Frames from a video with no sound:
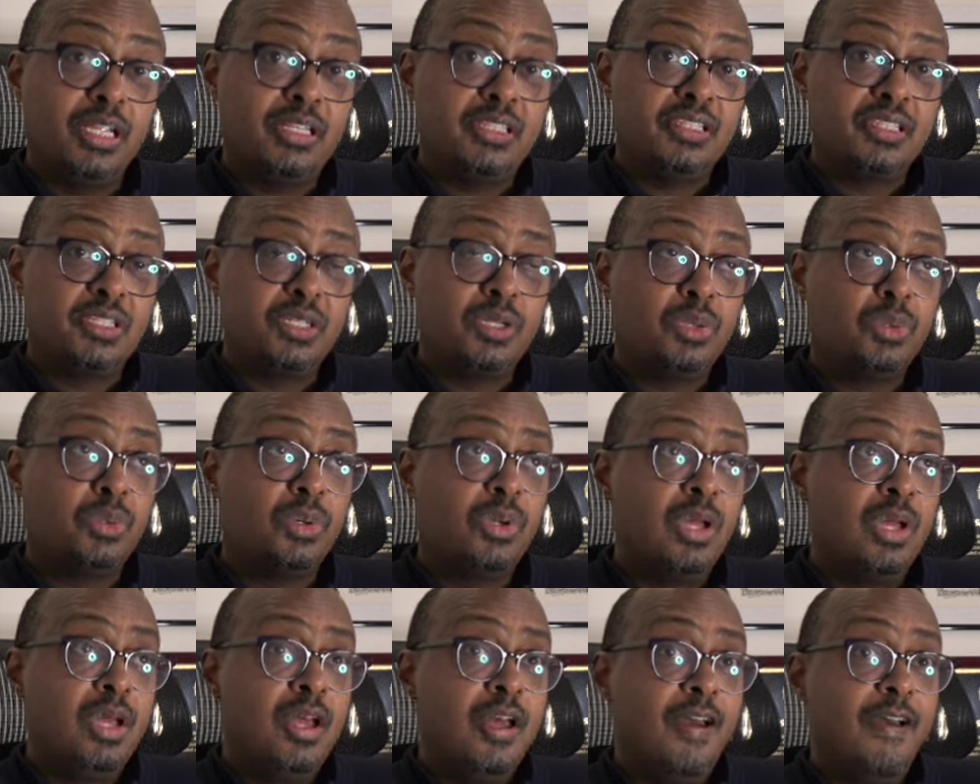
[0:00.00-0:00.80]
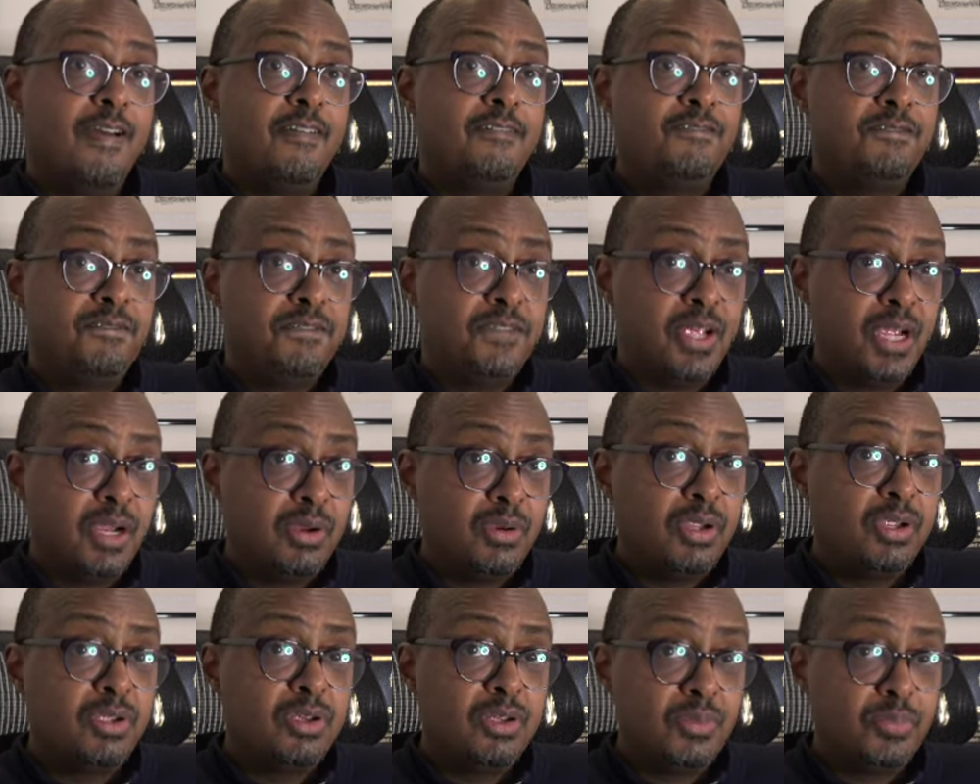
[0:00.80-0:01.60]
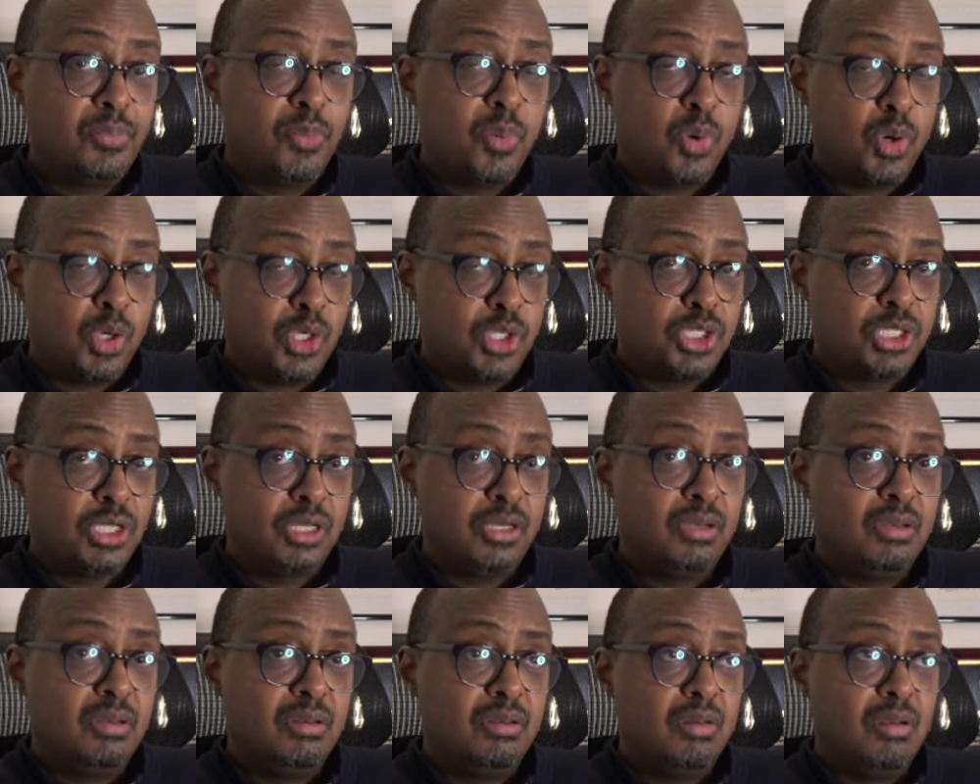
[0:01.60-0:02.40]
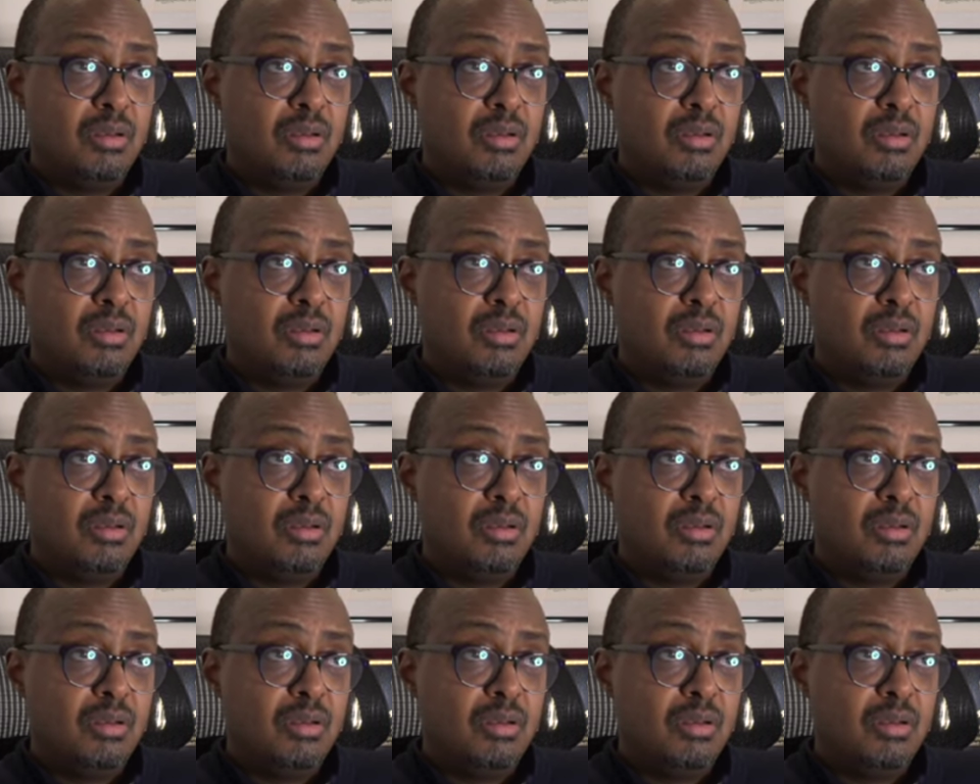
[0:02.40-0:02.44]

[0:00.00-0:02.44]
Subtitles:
So a very good portion